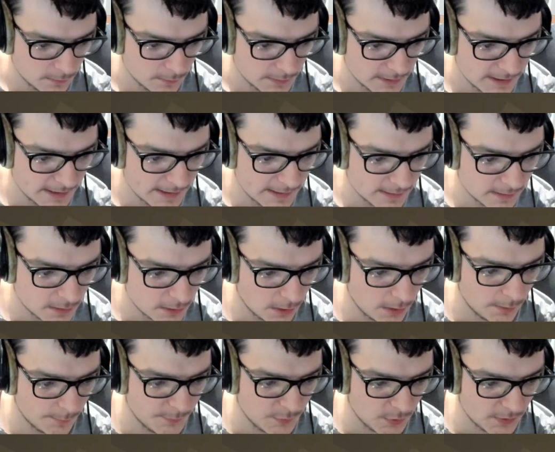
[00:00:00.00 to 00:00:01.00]
Okay,
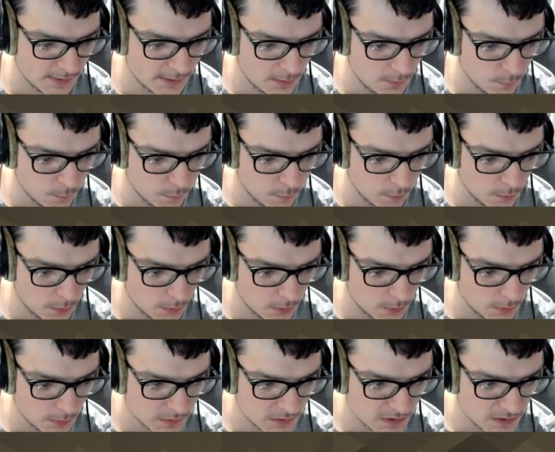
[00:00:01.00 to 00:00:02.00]
got the bucket of
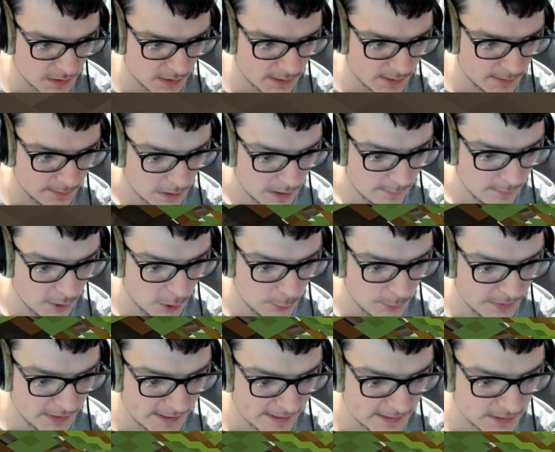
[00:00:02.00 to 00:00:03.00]
water. I'm
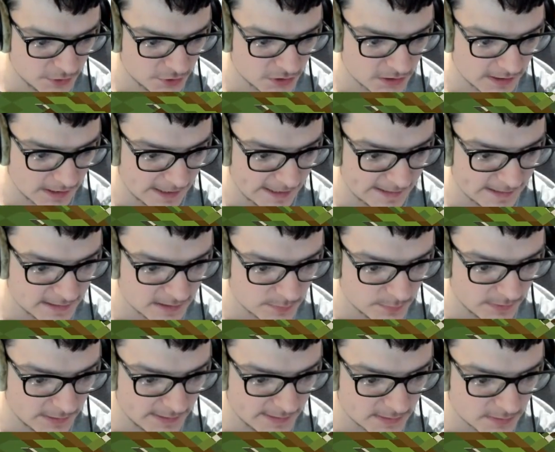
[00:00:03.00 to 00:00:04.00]
hoping I can just light this
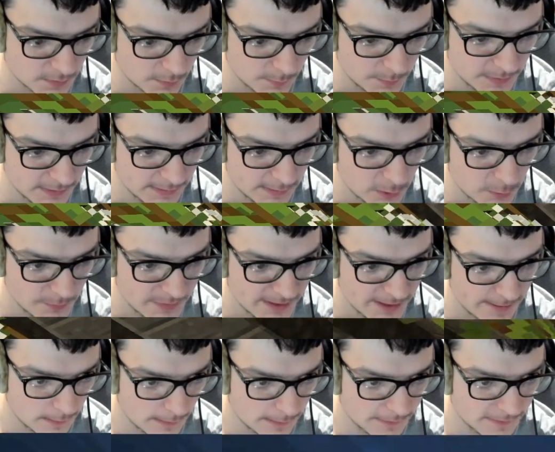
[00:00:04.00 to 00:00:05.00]
place up a little
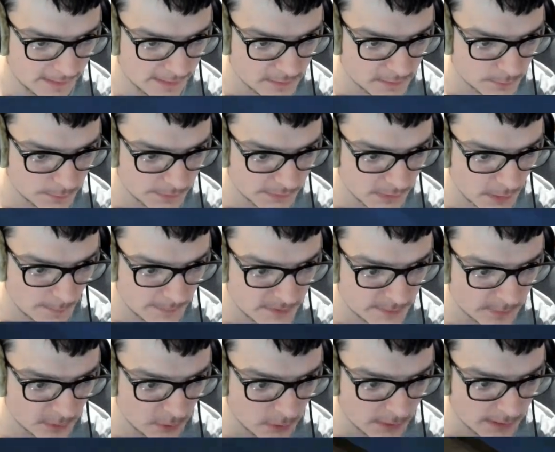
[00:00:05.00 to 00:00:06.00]
bit and things will stop
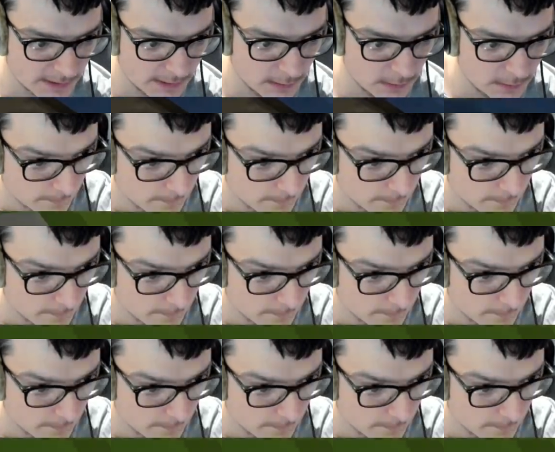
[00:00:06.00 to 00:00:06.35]
spawning.